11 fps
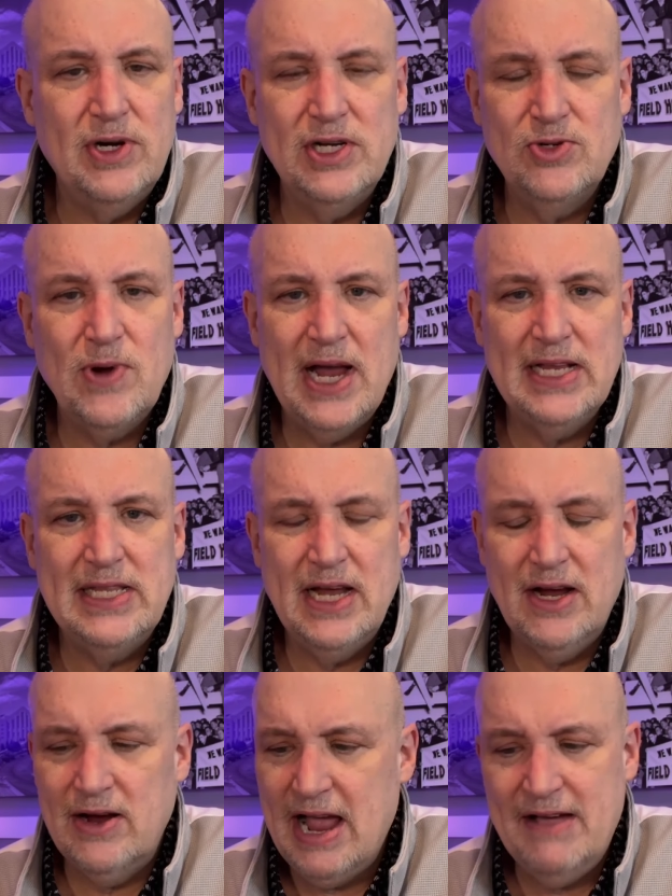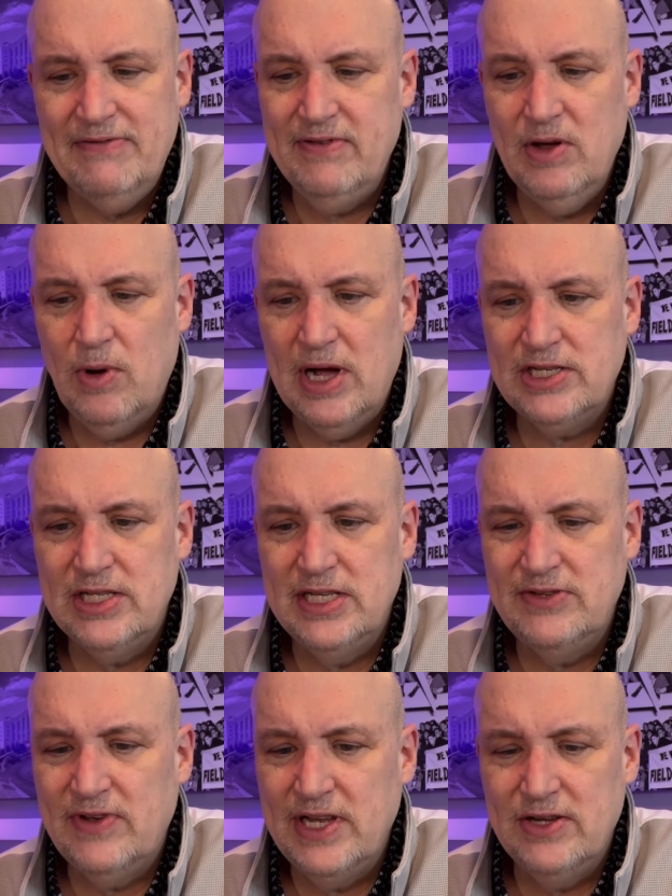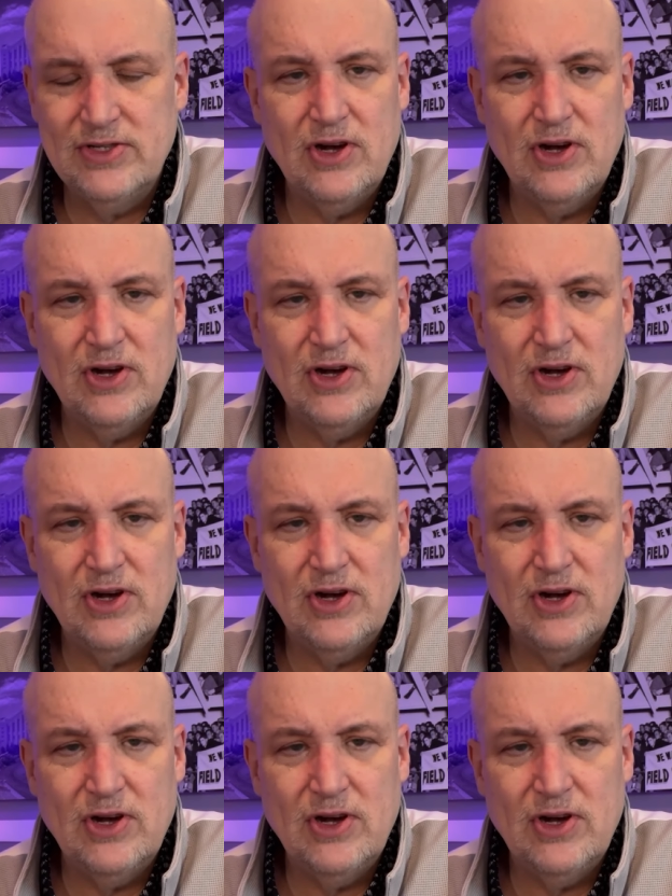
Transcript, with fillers: It's right there. Half of you watching these videos